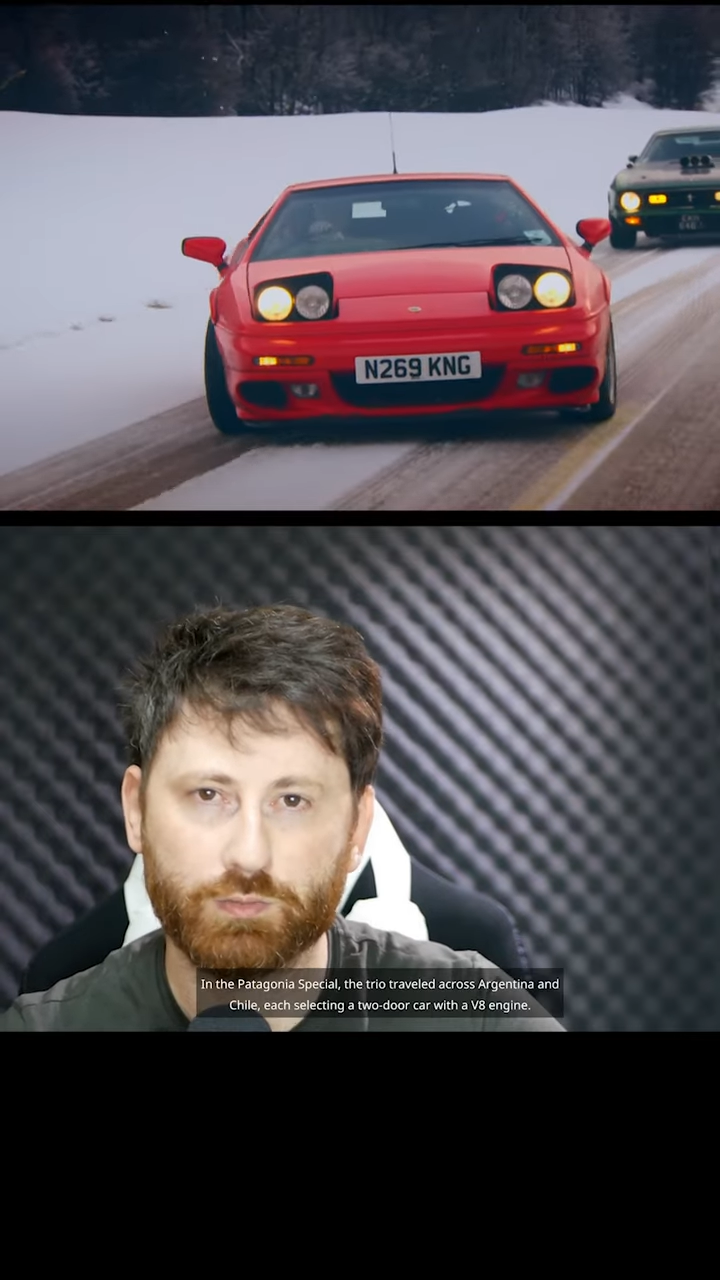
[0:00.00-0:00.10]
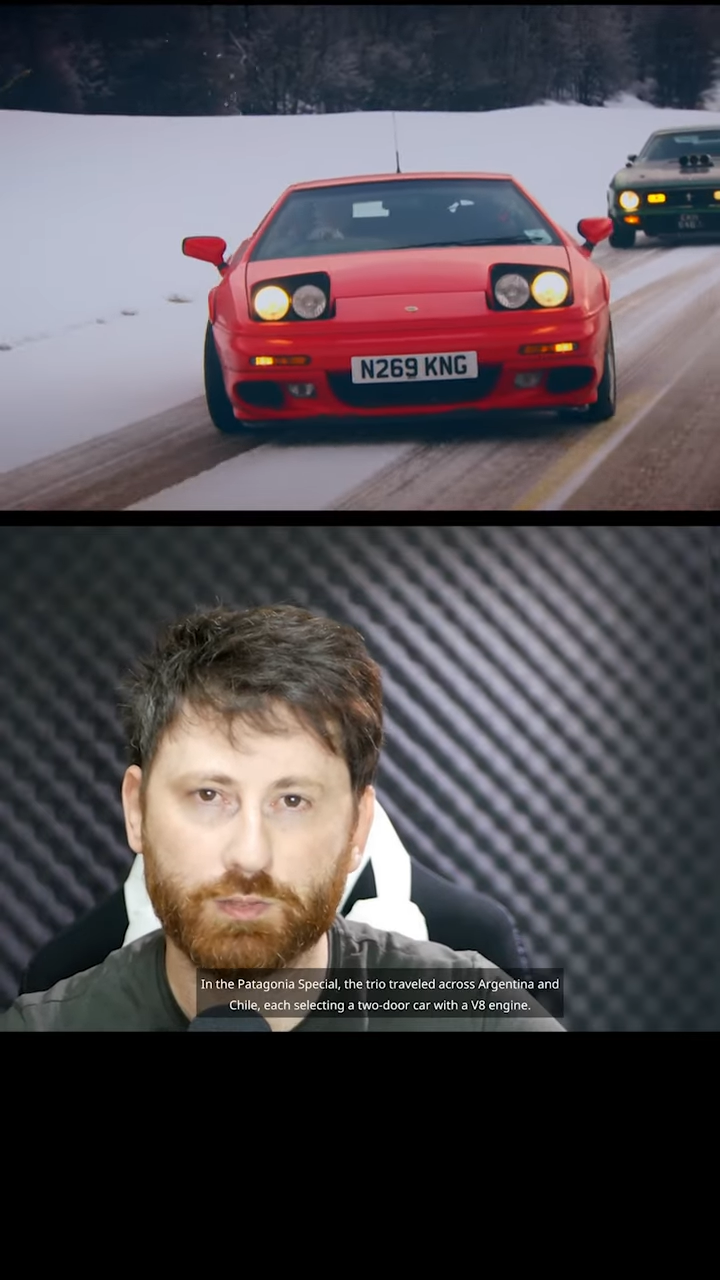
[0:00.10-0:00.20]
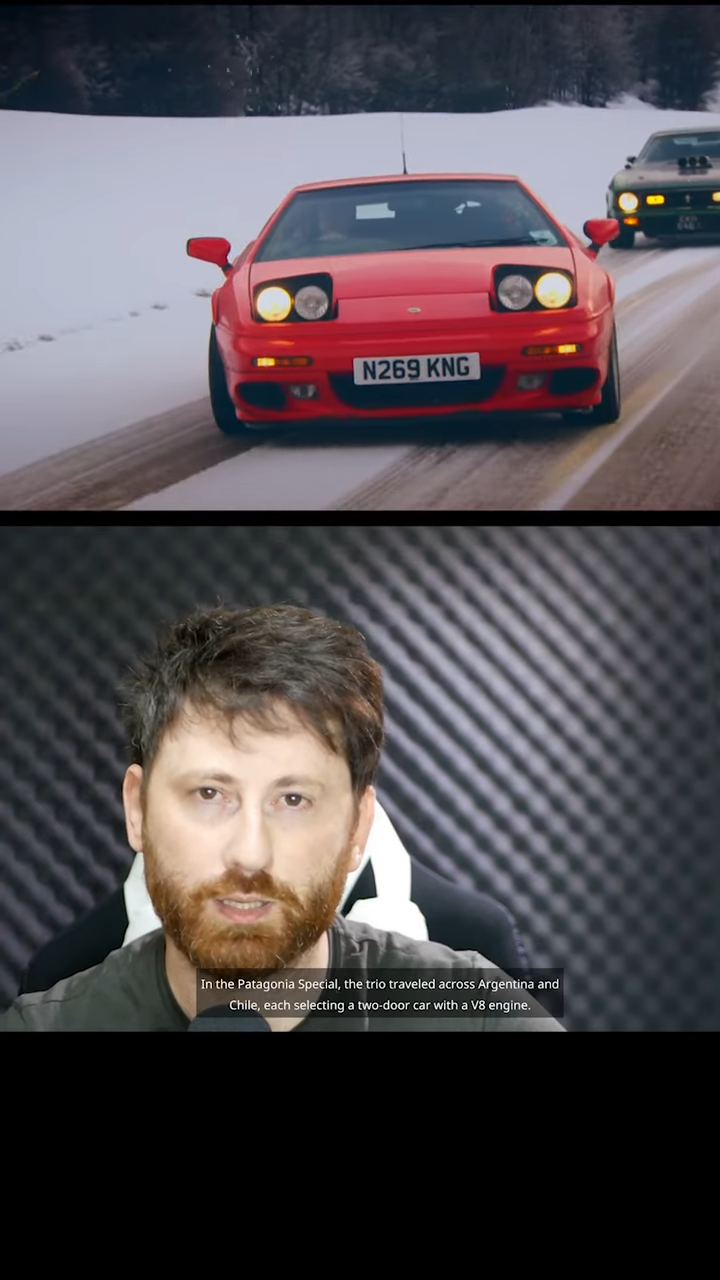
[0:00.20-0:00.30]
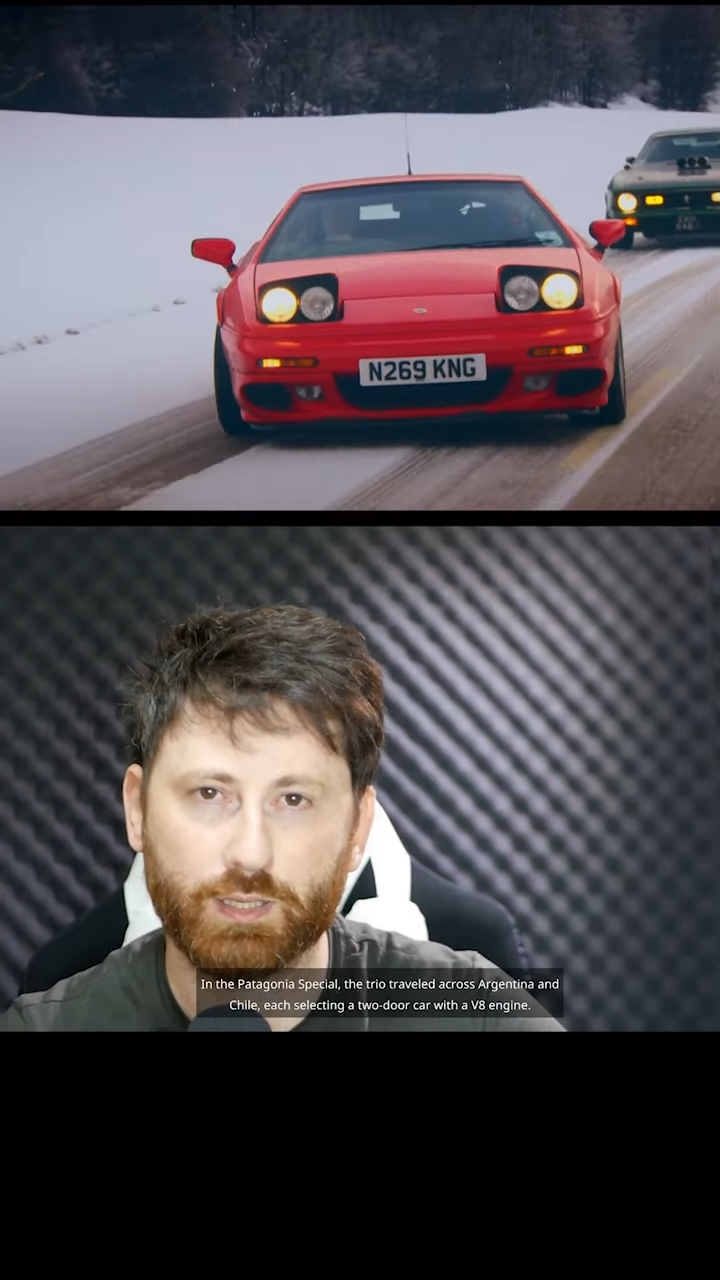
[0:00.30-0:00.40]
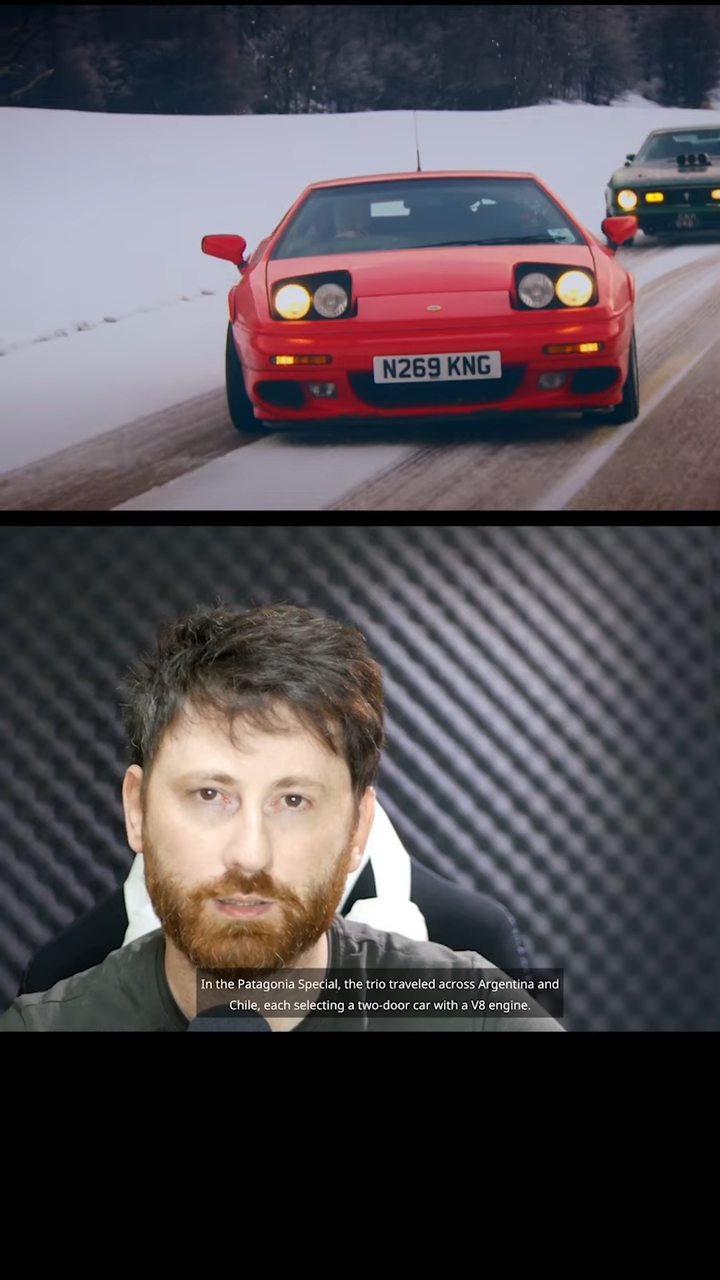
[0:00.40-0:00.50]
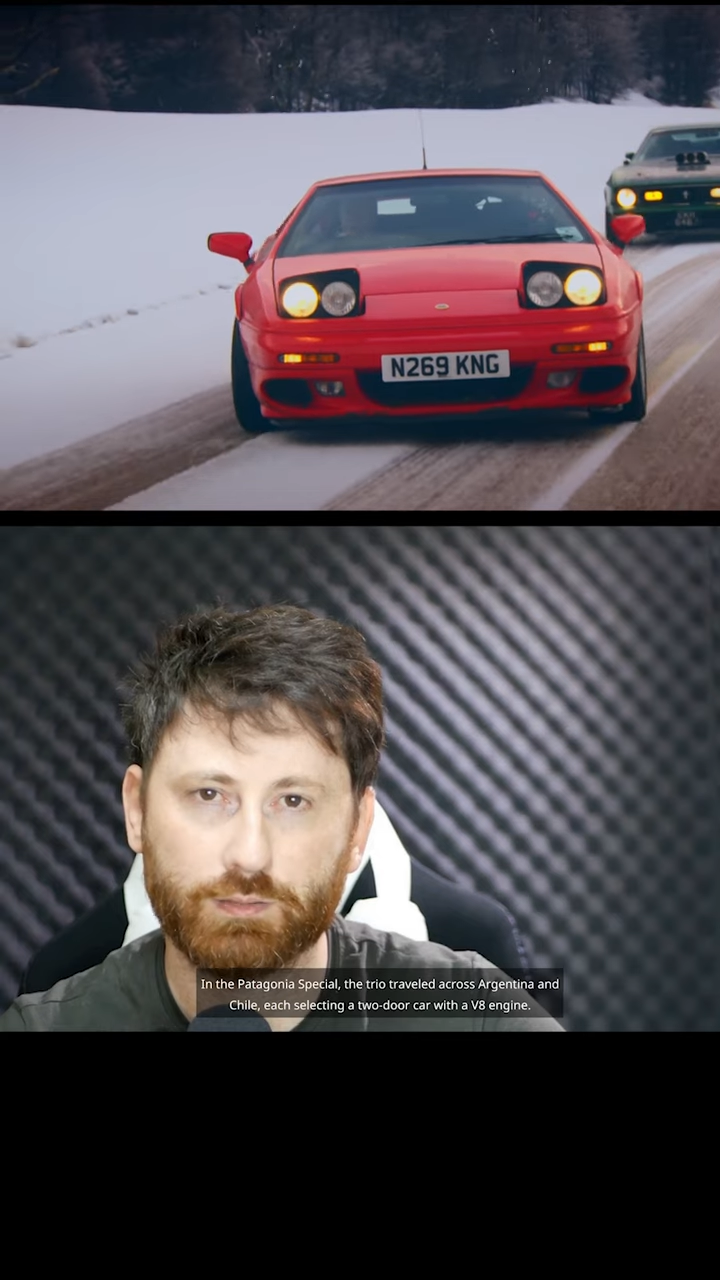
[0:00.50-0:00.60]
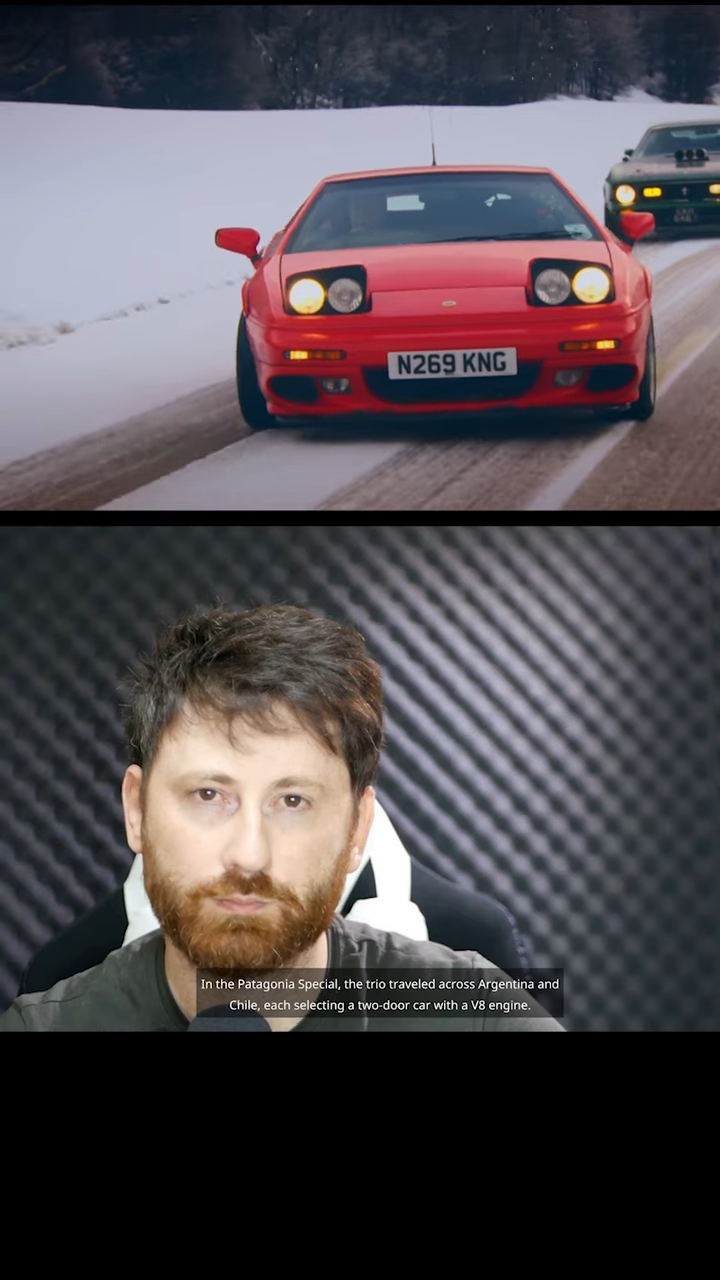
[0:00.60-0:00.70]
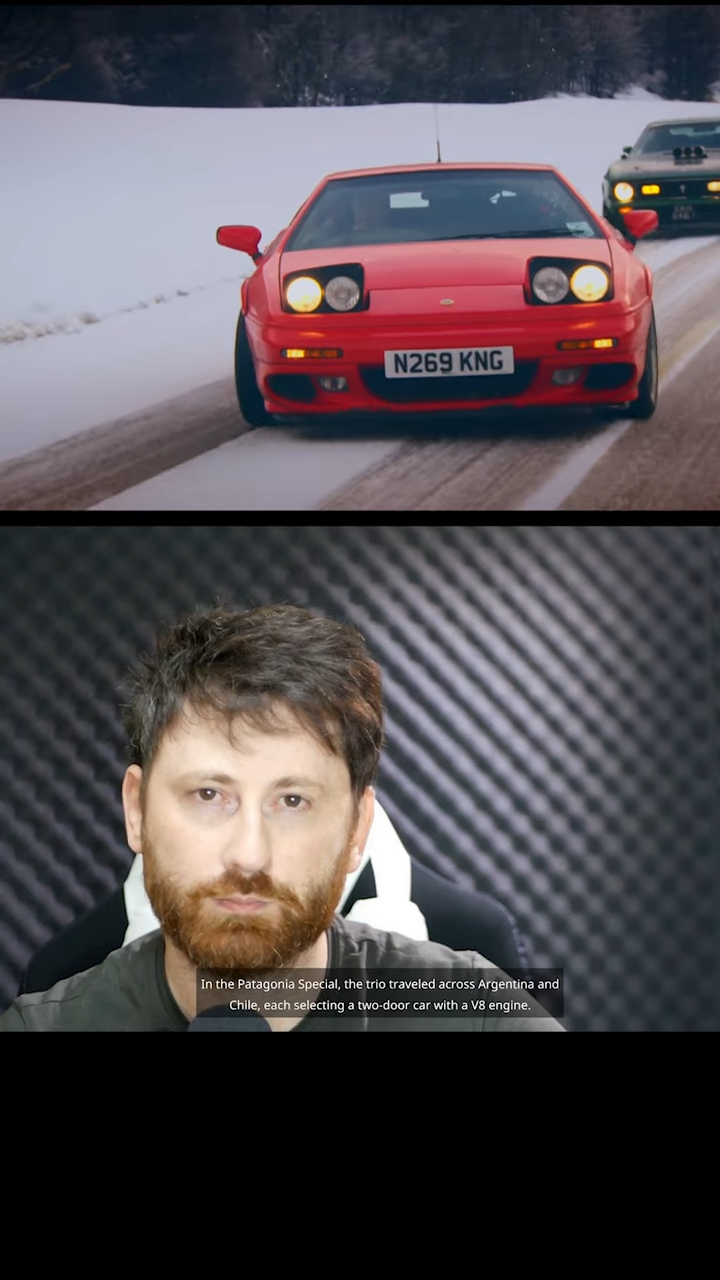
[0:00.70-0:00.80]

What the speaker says: V8.